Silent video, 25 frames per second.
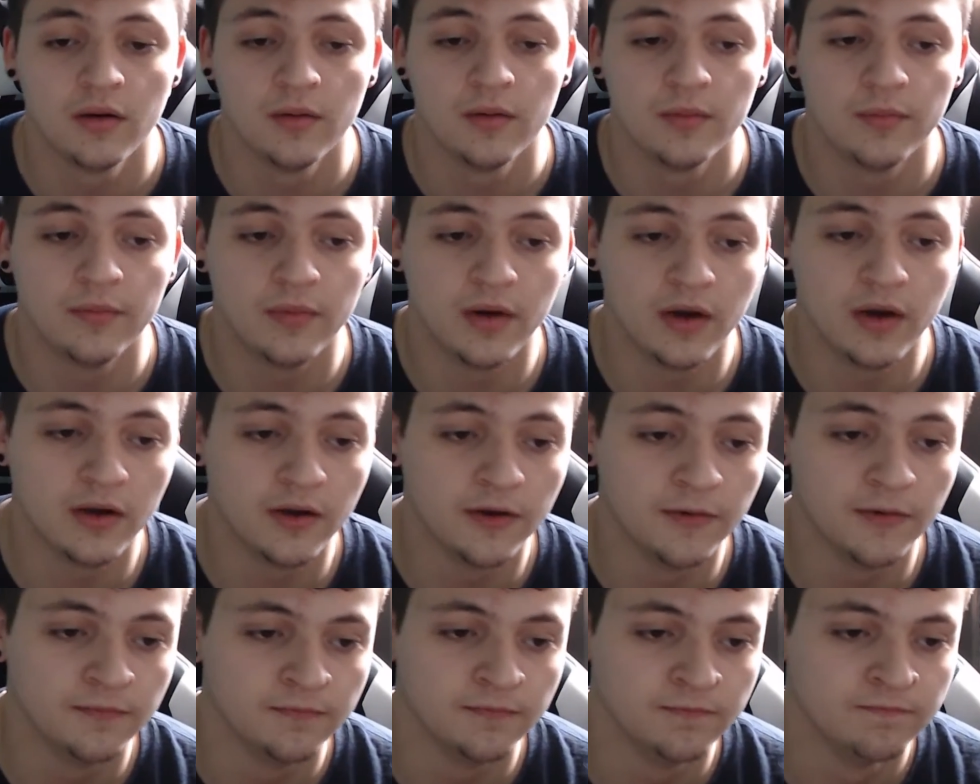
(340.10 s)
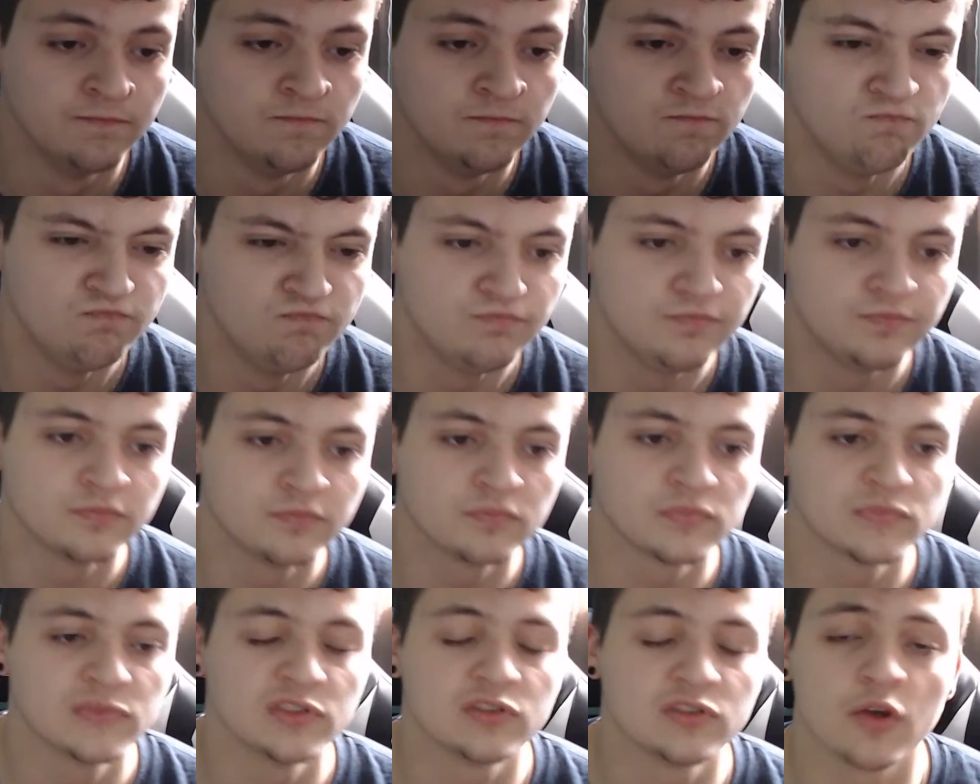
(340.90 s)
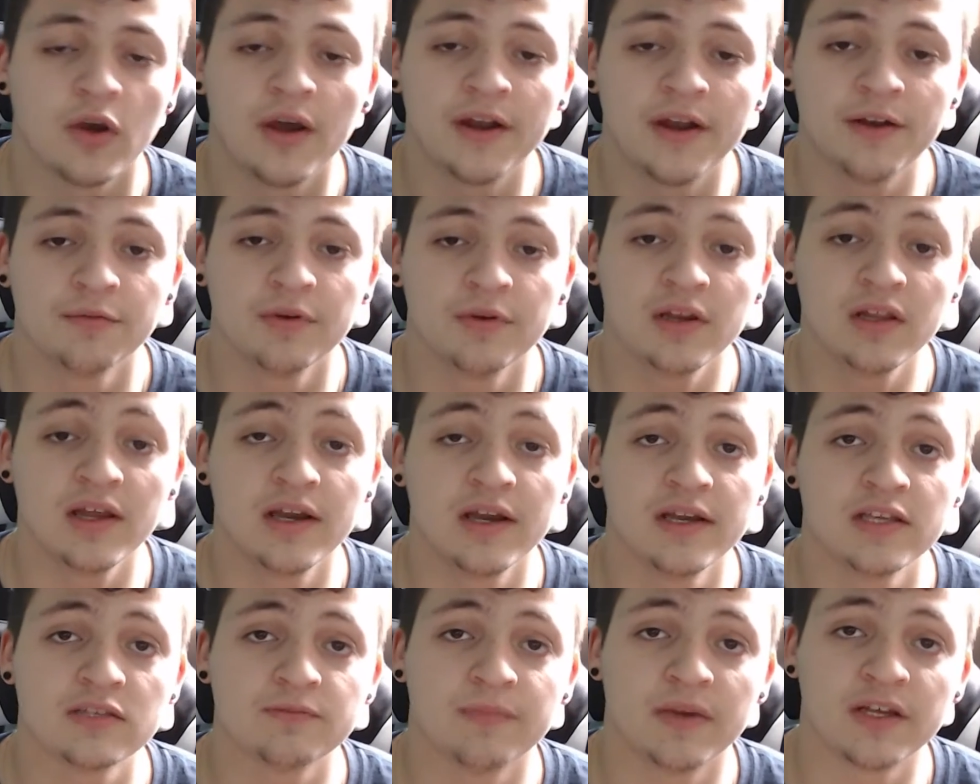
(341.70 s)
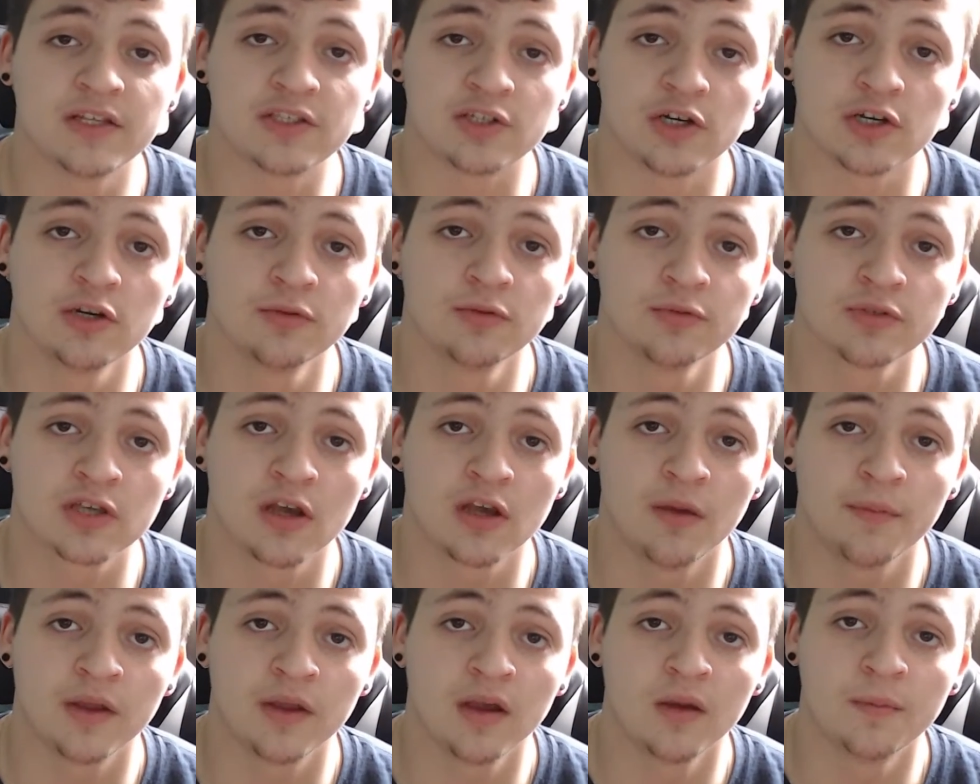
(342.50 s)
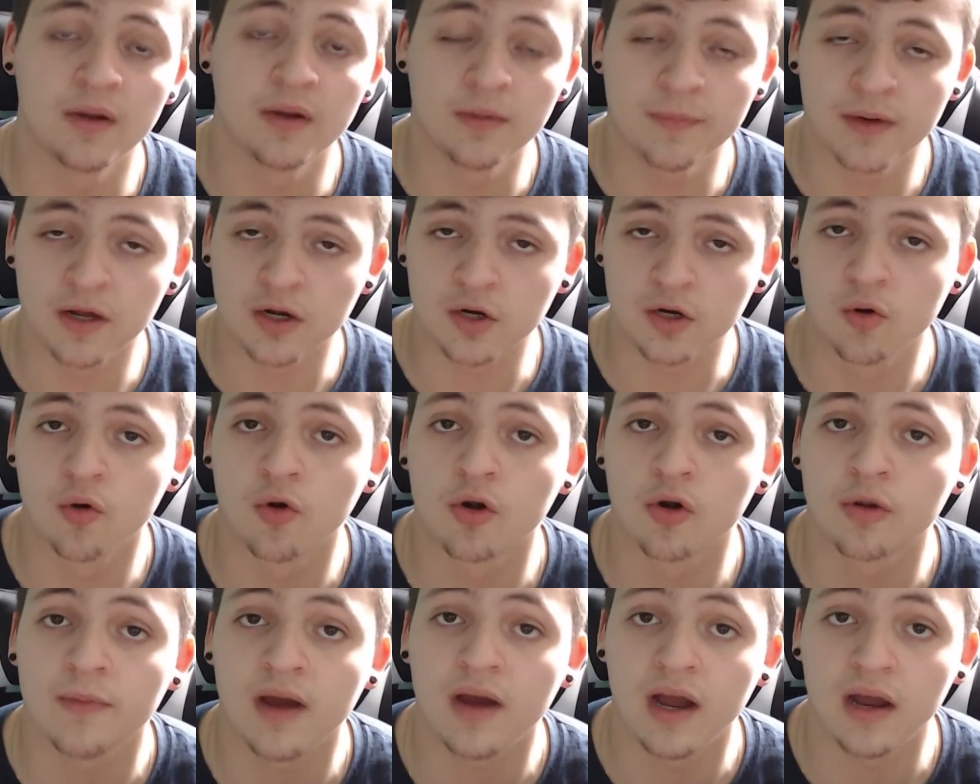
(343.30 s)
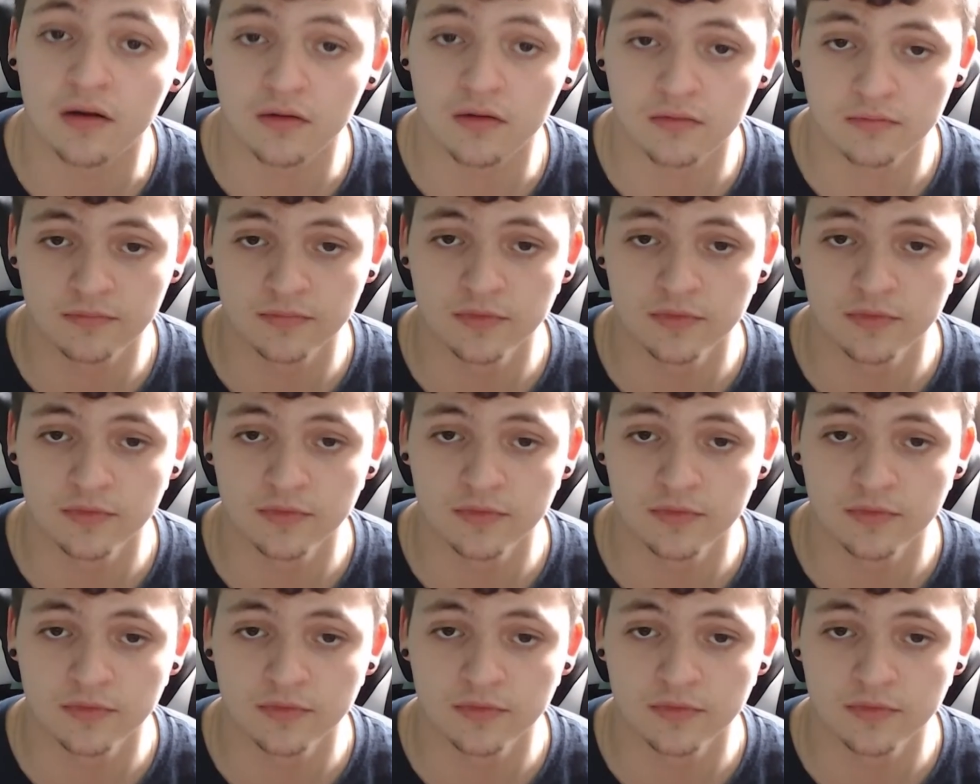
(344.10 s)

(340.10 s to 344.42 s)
So I didn't realize my turn was coming up in about a quarter mile.